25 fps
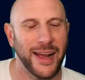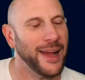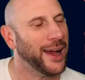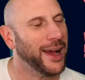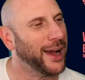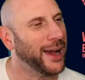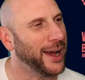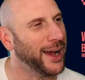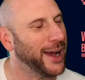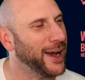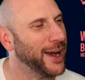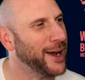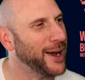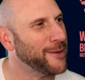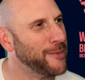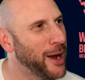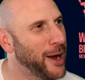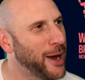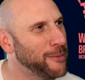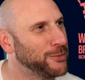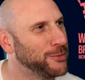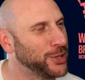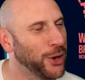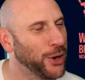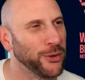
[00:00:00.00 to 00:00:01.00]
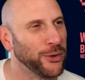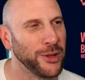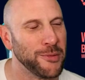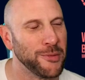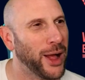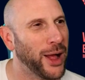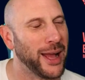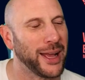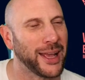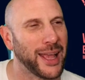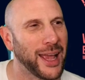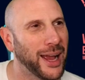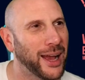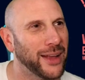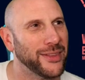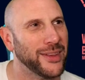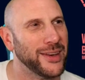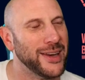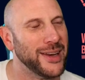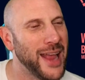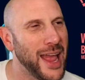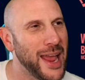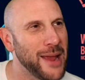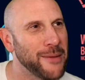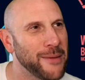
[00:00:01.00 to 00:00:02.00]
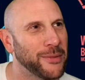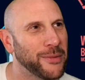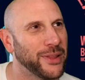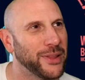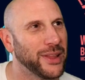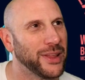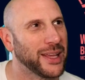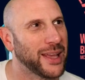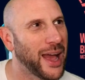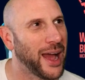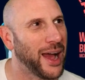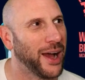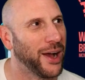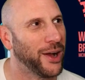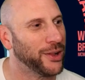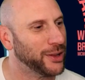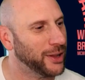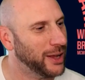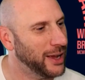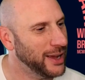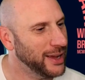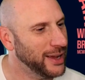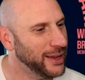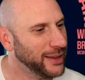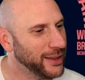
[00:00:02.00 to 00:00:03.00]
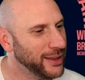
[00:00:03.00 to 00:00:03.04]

Um, I'm totally blanking on the name of the gal